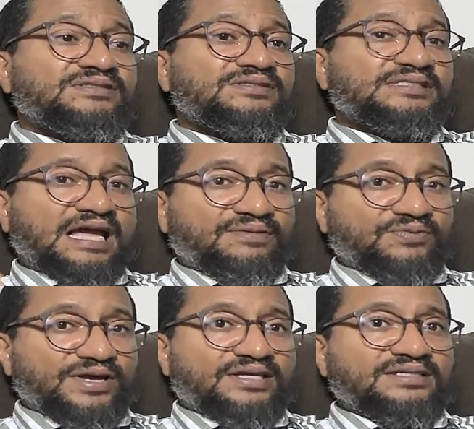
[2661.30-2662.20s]
that
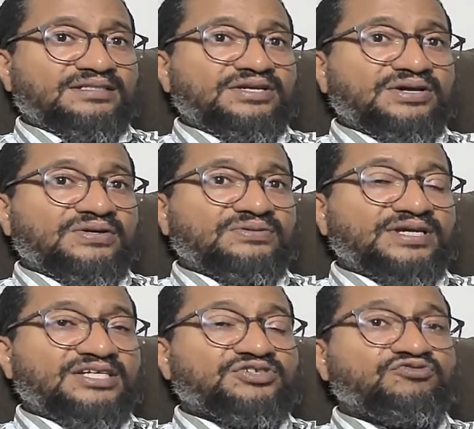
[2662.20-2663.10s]
way,
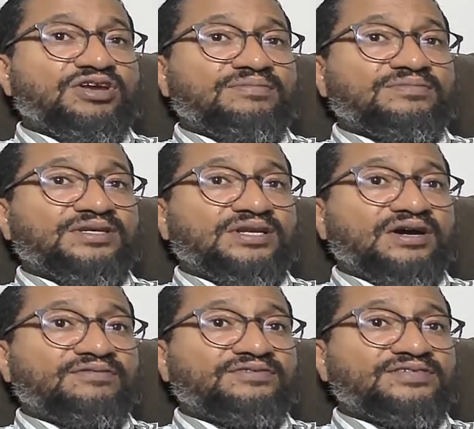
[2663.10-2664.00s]
extreme
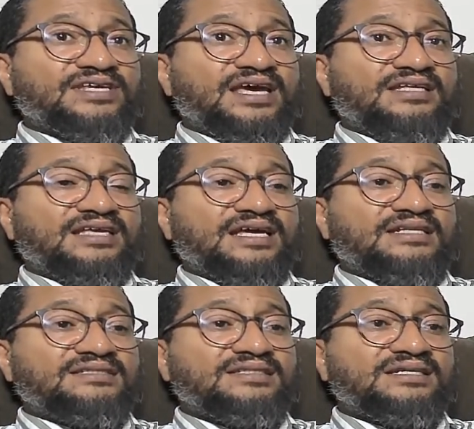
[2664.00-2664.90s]
enough to say
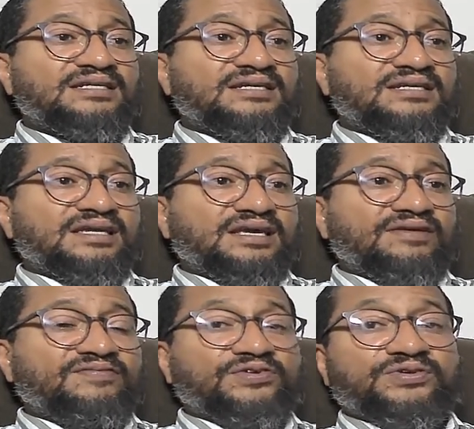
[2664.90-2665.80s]
that
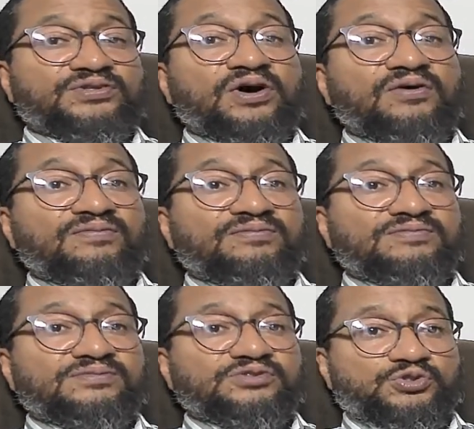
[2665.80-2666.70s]
if you don't
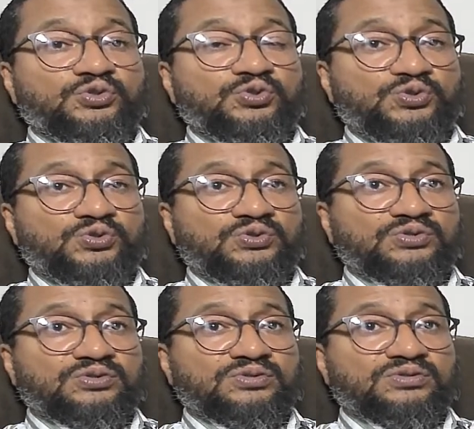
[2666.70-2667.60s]
do,
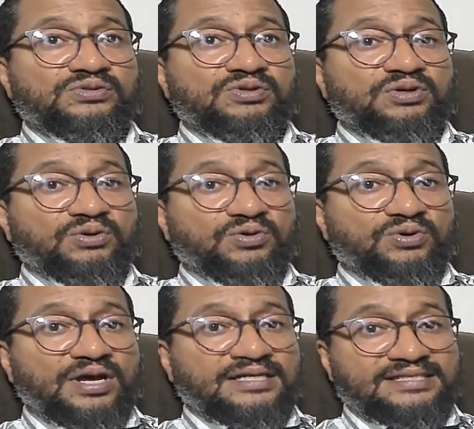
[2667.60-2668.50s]

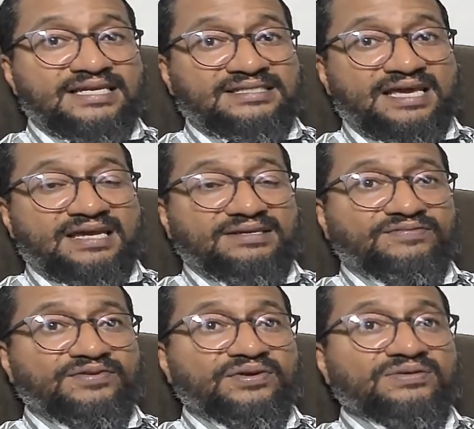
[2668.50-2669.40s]
or as they say,
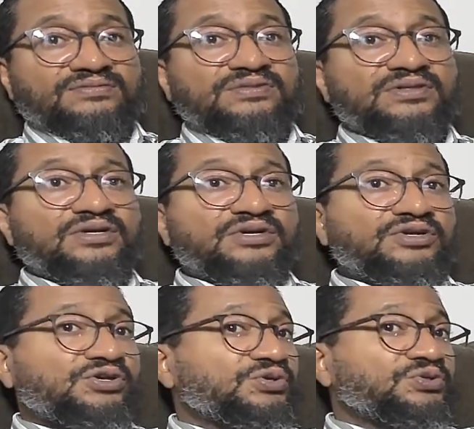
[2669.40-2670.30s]
if you don't
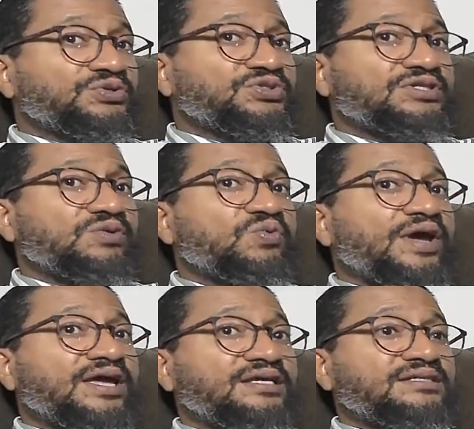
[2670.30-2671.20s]
use the
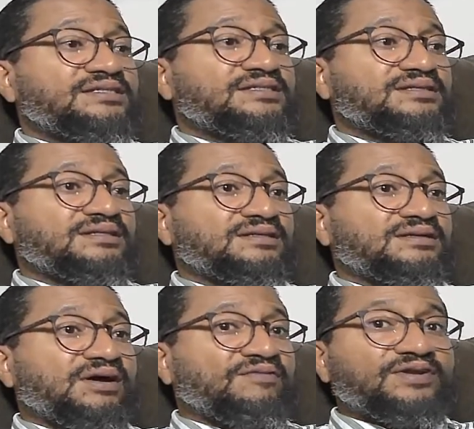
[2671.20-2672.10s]
ways
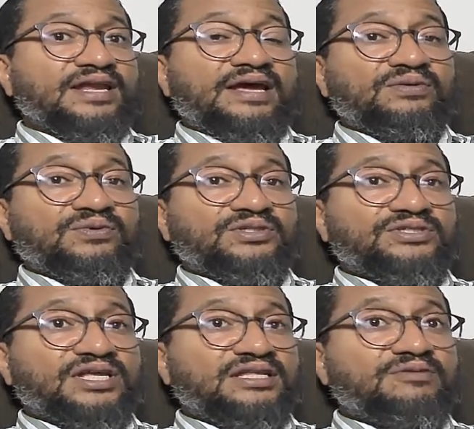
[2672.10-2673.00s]
of a language
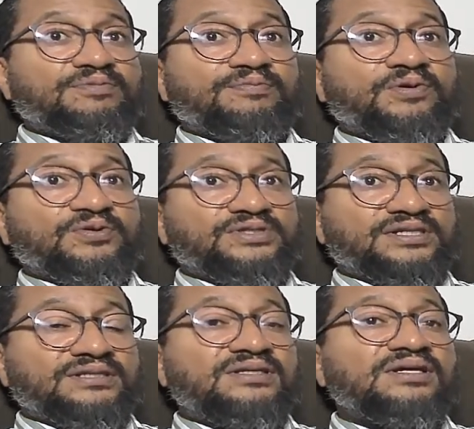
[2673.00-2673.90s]
that they're proposing,
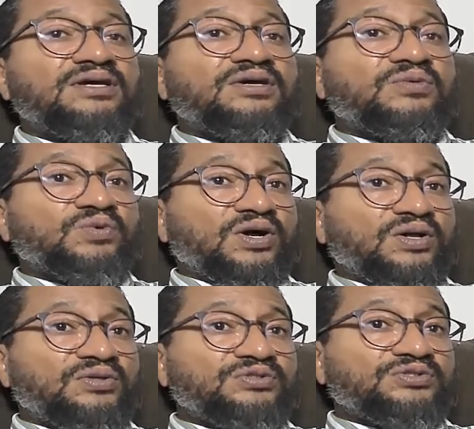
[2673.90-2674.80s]

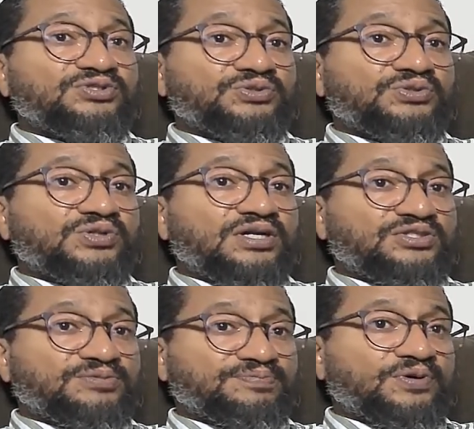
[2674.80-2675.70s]
well, you are
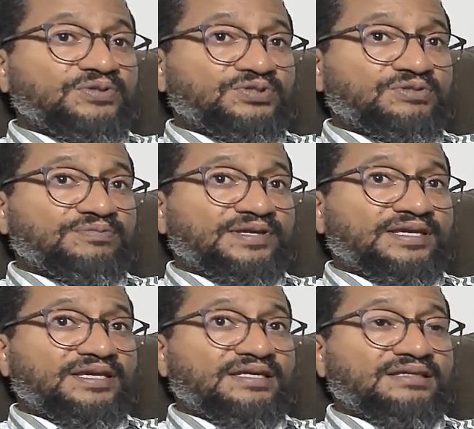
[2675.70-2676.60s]
supposed to
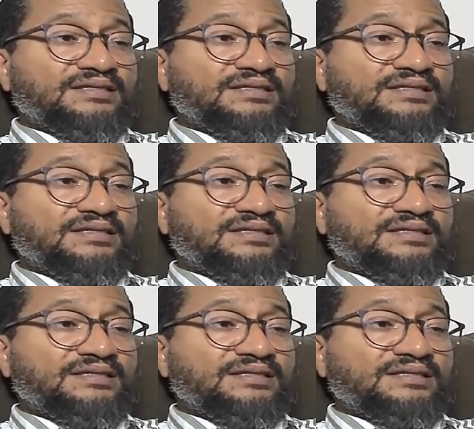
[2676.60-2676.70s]
be